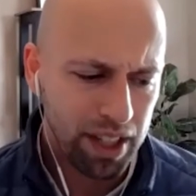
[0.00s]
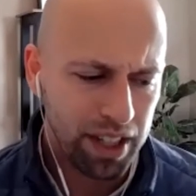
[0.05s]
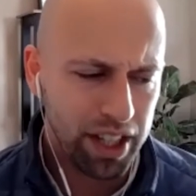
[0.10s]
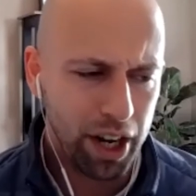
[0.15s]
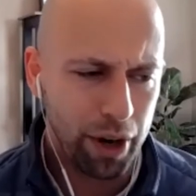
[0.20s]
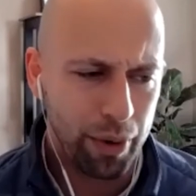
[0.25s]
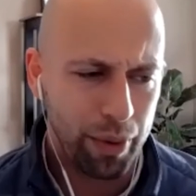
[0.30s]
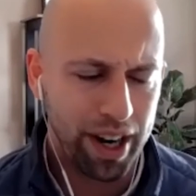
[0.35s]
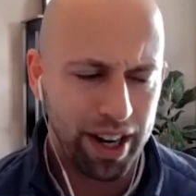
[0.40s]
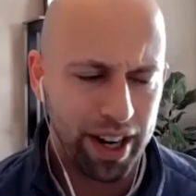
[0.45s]
you
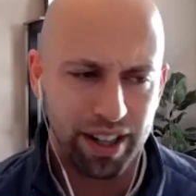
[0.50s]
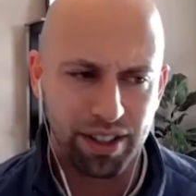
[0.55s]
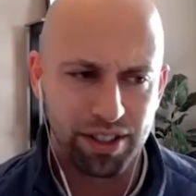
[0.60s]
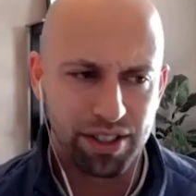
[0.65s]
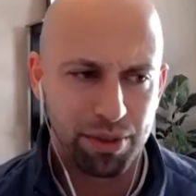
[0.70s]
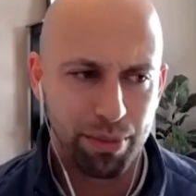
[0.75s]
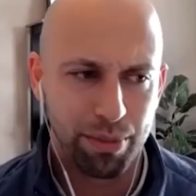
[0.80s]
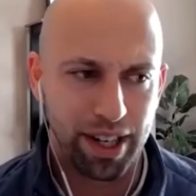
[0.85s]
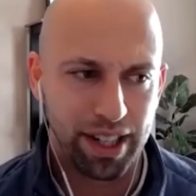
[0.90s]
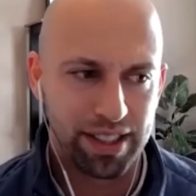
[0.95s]
know, when I hear
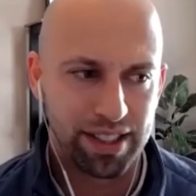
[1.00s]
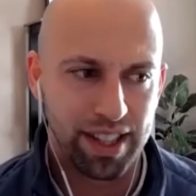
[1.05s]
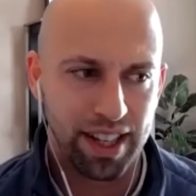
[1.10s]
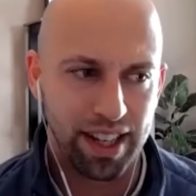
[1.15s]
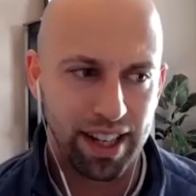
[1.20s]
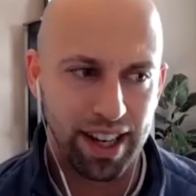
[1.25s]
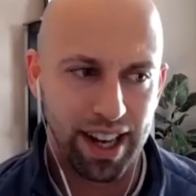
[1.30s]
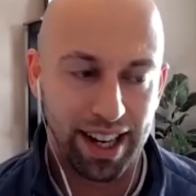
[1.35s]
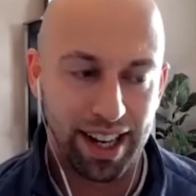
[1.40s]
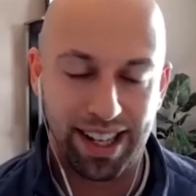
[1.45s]
somebody
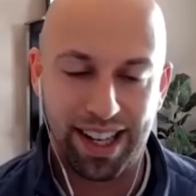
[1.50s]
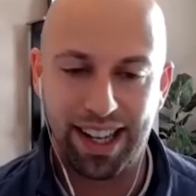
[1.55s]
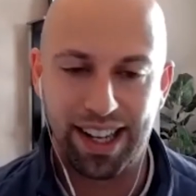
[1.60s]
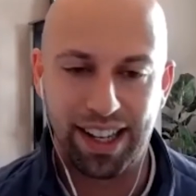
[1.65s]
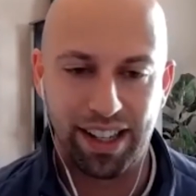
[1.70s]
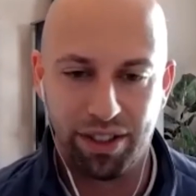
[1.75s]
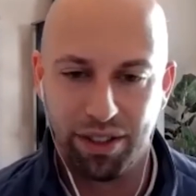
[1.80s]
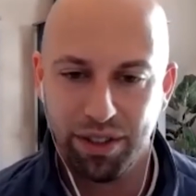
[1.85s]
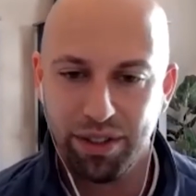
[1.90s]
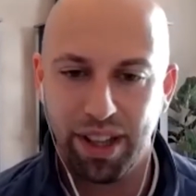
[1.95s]
say, I
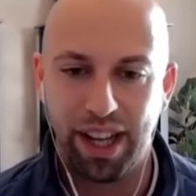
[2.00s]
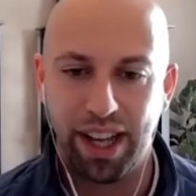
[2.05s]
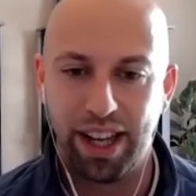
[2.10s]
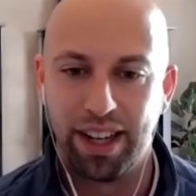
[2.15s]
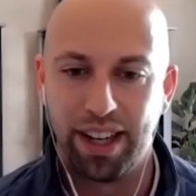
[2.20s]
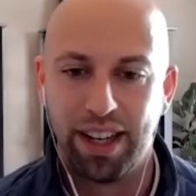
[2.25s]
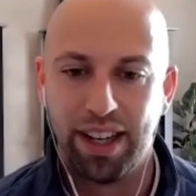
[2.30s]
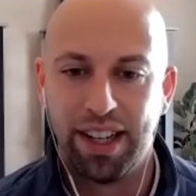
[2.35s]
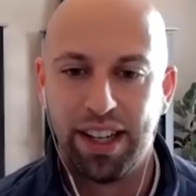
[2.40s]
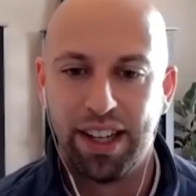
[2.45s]
can't do
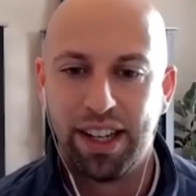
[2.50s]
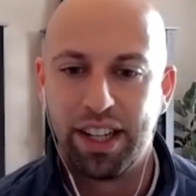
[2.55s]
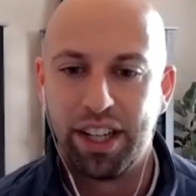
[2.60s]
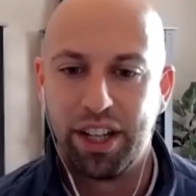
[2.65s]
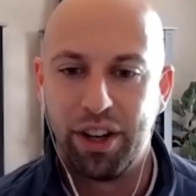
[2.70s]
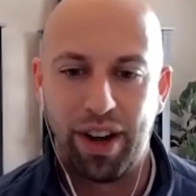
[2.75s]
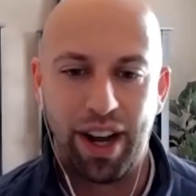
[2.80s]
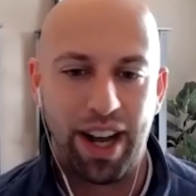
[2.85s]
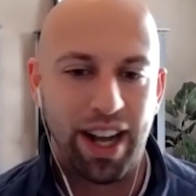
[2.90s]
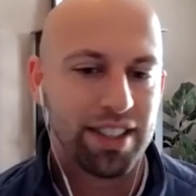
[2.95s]
that,
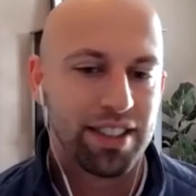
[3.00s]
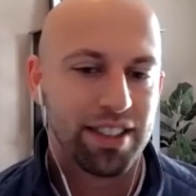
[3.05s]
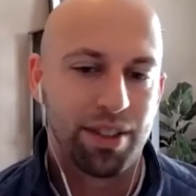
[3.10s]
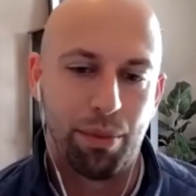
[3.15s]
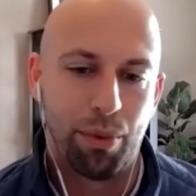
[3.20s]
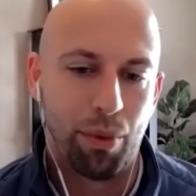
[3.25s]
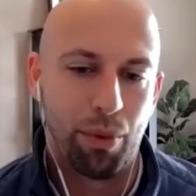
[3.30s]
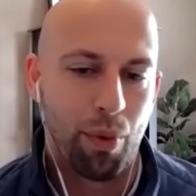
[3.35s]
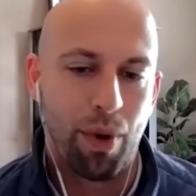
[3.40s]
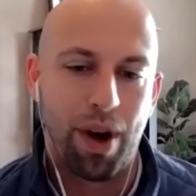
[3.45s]
you know, I ask
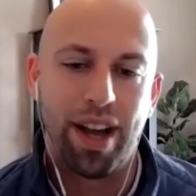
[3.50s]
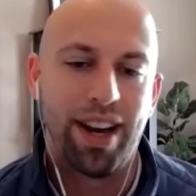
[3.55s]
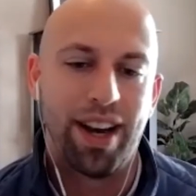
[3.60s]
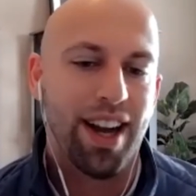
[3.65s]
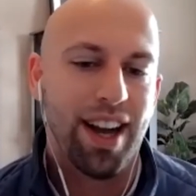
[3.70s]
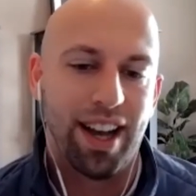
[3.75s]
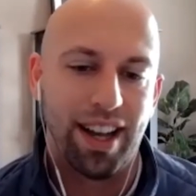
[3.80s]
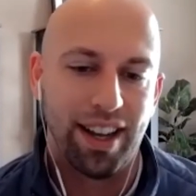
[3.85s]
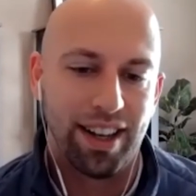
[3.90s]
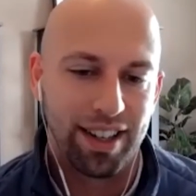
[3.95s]
them, well, why
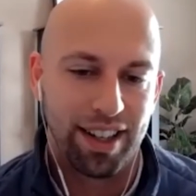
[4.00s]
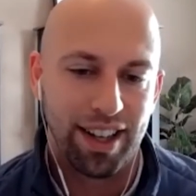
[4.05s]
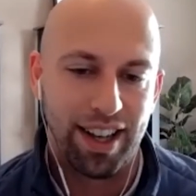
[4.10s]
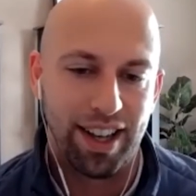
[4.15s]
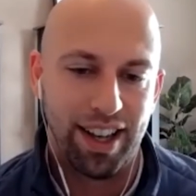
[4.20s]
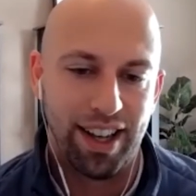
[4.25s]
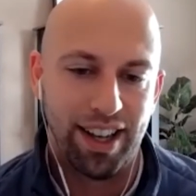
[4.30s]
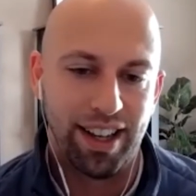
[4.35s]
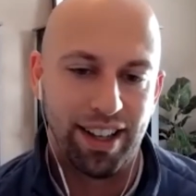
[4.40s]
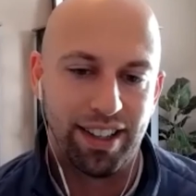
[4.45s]
not?
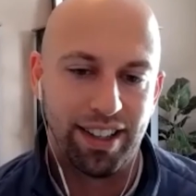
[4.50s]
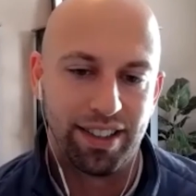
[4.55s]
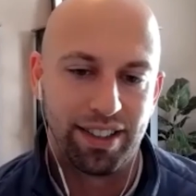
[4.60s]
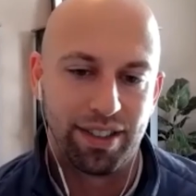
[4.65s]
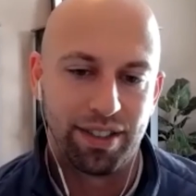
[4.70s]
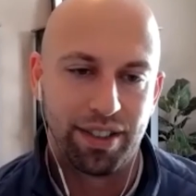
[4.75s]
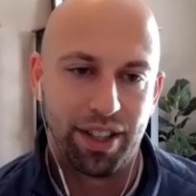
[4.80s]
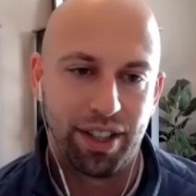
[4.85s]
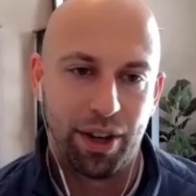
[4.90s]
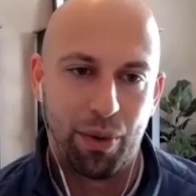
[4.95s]
And,
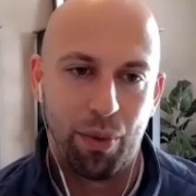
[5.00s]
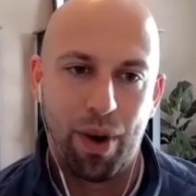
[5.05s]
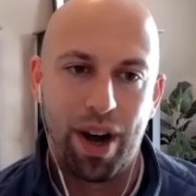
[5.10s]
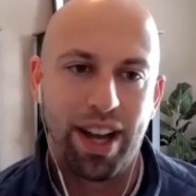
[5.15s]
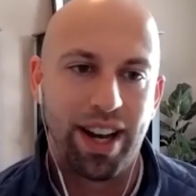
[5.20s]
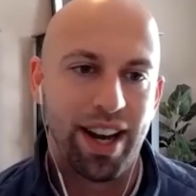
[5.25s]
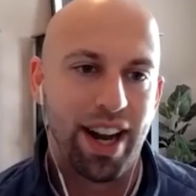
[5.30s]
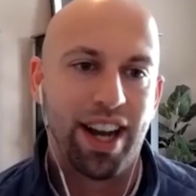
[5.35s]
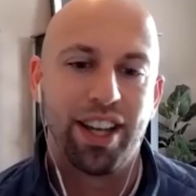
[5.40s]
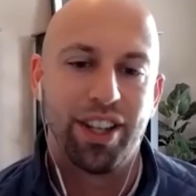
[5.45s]
you know,
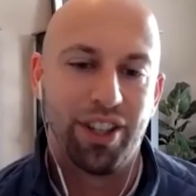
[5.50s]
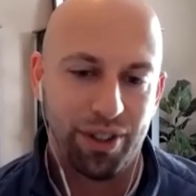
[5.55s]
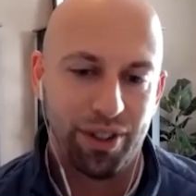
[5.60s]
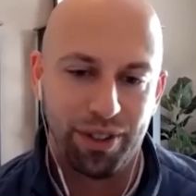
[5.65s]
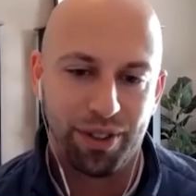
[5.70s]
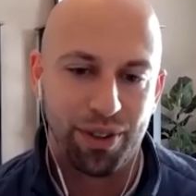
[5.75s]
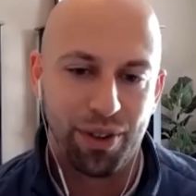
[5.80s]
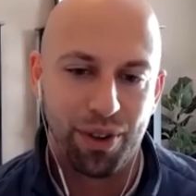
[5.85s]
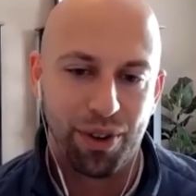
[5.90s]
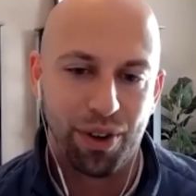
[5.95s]
why not
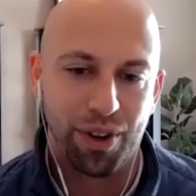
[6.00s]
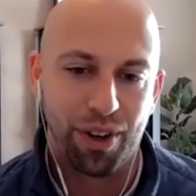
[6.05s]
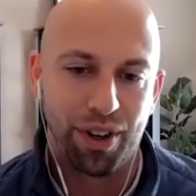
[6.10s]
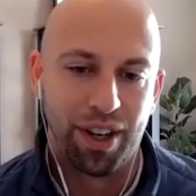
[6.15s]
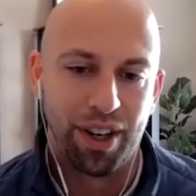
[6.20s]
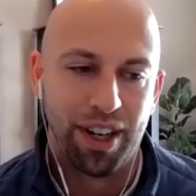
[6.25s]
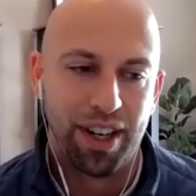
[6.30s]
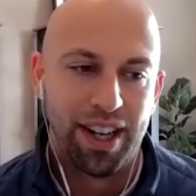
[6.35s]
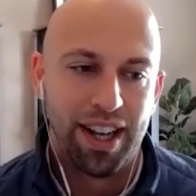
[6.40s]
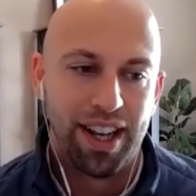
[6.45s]
you?
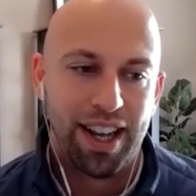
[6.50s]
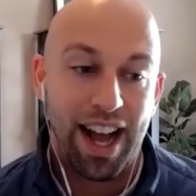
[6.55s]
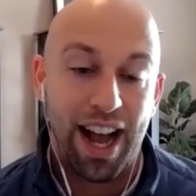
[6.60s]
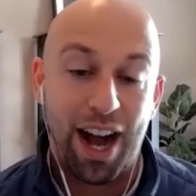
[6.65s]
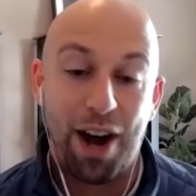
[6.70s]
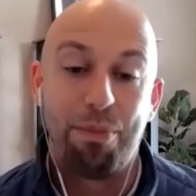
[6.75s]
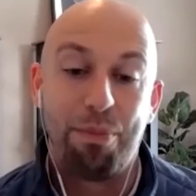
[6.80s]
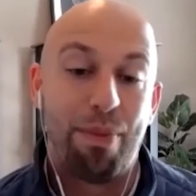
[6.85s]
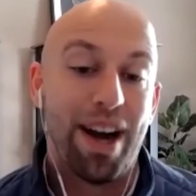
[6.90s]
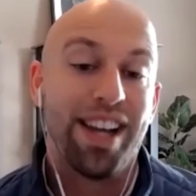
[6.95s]
Or
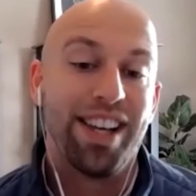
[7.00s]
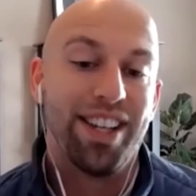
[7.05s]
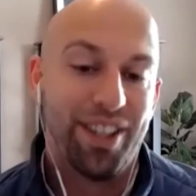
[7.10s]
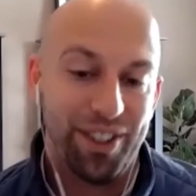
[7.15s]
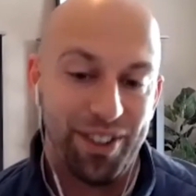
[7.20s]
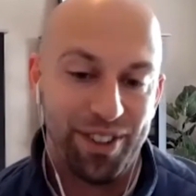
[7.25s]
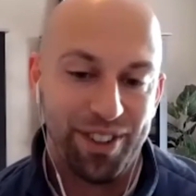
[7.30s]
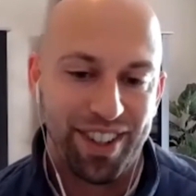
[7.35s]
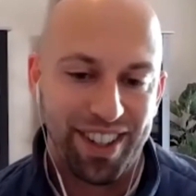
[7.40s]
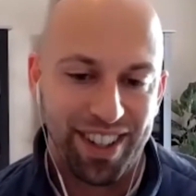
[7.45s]
how might
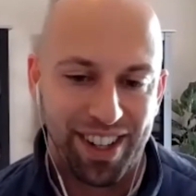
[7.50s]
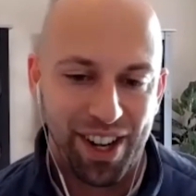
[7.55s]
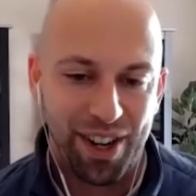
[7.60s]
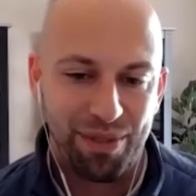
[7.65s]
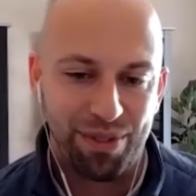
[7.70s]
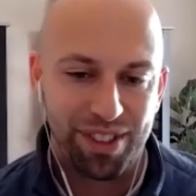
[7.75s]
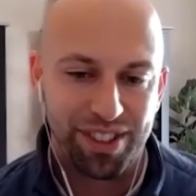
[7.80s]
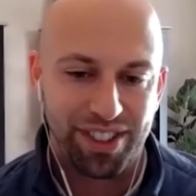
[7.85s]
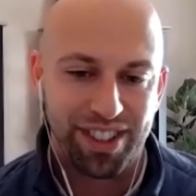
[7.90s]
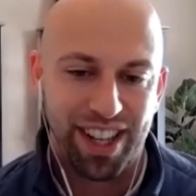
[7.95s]
you
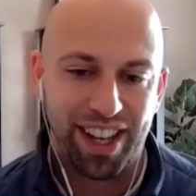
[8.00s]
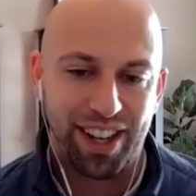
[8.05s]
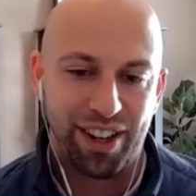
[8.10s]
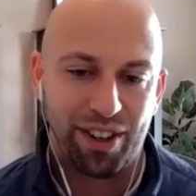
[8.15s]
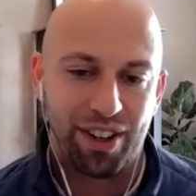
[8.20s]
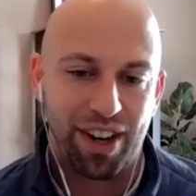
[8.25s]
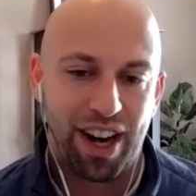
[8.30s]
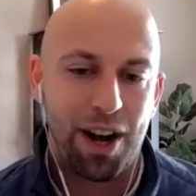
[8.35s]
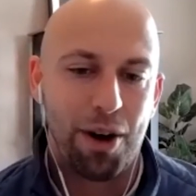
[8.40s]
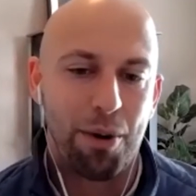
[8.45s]
accomplish that?
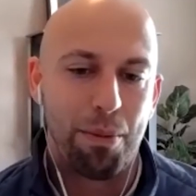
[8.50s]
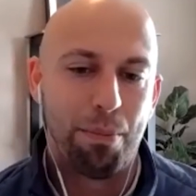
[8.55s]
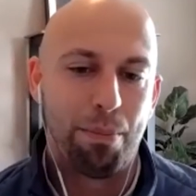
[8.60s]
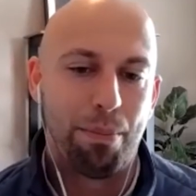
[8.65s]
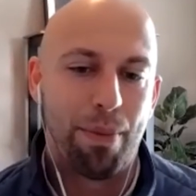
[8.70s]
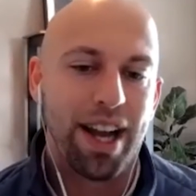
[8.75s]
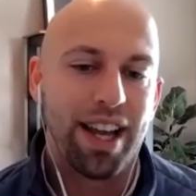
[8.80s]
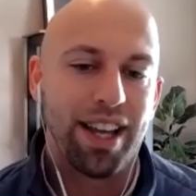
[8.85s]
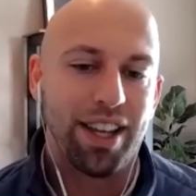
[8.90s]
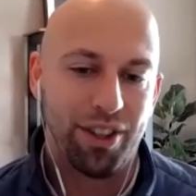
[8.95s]
Or how
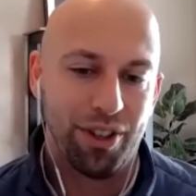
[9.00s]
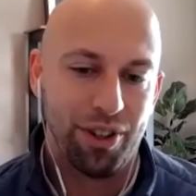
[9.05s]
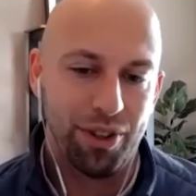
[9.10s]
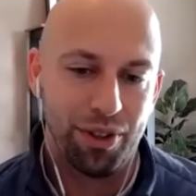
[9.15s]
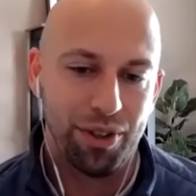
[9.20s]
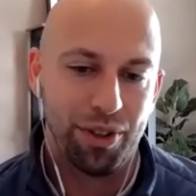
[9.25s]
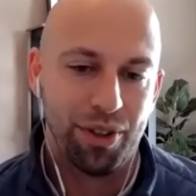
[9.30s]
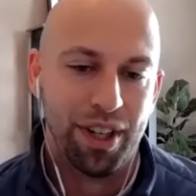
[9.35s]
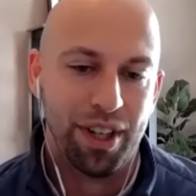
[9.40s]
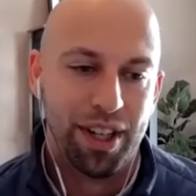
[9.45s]
might
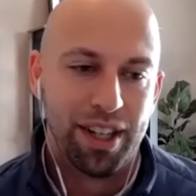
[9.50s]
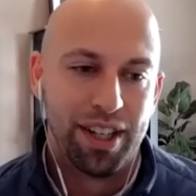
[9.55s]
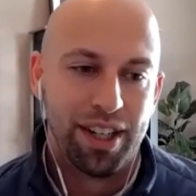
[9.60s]
you?